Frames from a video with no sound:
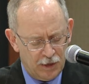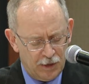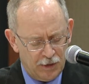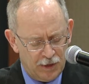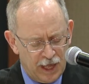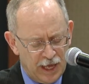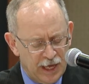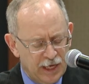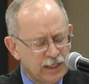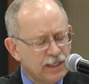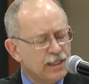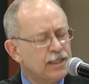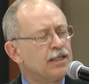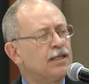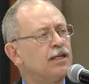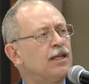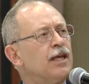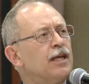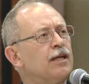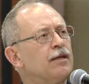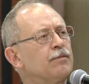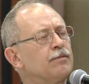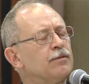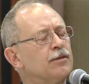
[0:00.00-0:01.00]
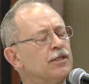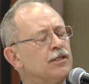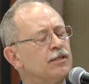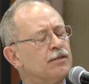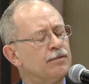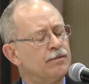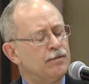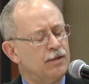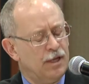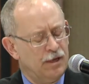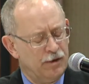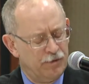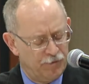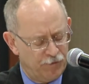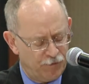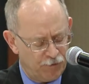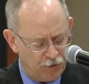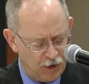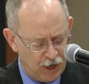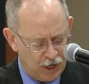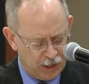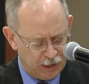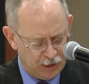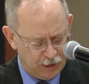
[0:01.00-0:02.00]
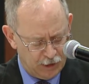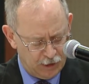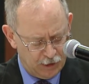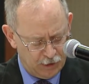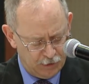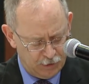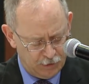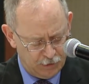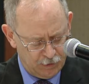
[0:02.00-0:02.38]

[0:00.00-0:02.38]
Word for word: They exclaimed in fright,